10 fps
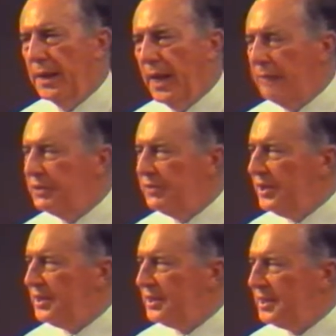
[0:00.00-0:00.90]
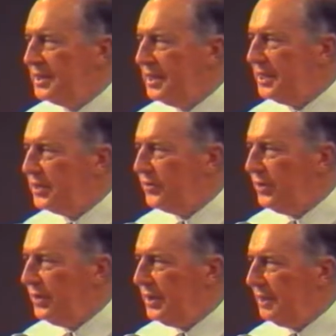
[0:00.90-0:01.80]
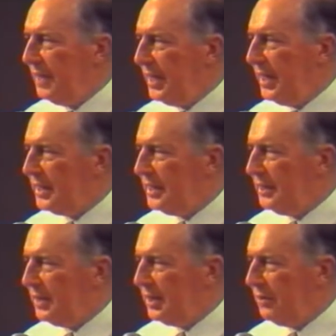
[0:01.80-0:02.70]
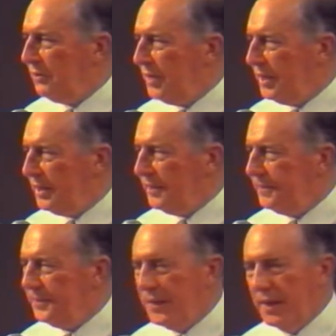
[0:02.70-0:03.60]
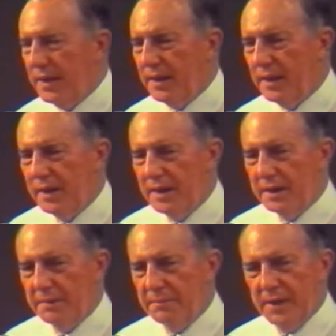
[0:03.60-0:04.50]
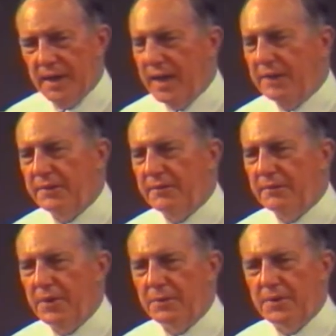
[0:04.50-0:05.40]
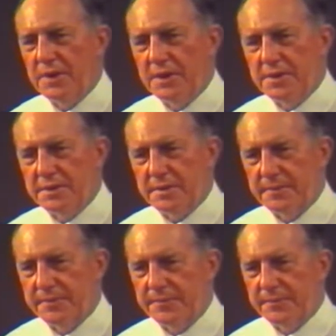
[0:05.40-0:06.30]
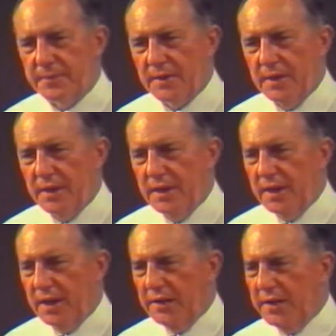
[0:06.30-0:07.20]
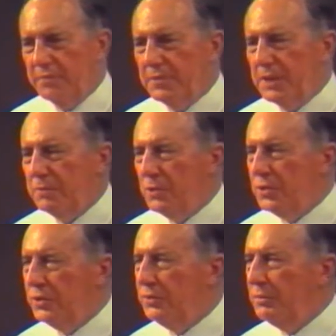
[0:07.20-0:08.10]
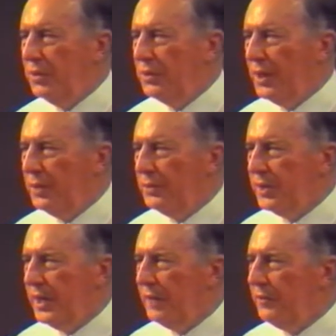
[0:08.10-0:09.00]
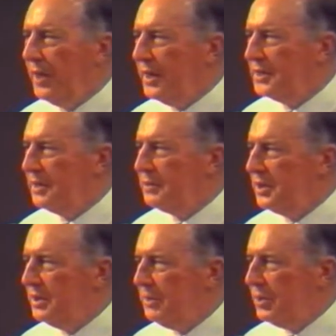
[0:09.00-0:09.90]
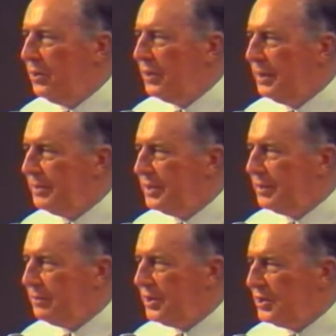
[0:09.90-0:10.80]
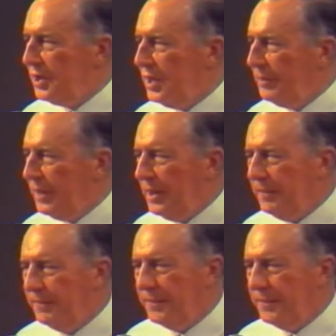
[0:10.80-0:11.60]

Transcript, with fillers: I was very successful in my academic career, but I hadn't found the answer. And then World War II broke out, and I realized I was going to be called up into the British Army,